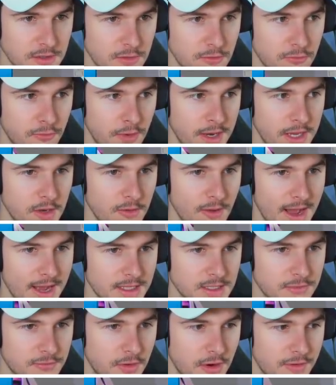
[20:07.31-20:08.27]

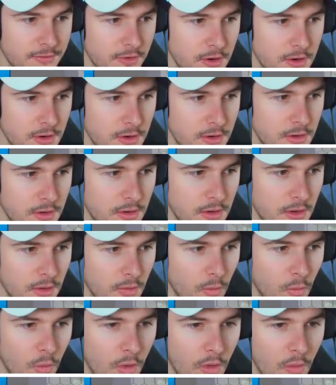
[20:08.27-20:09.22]
Radioactive River,
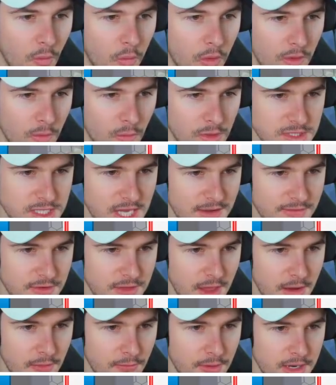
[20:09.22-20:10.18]
wh what's after
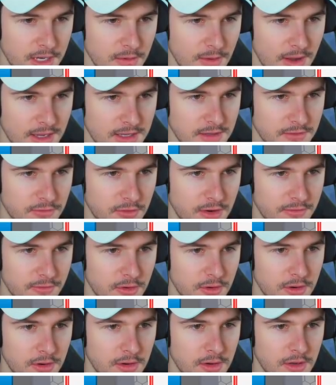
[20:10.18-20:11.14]
that? Radioactive River,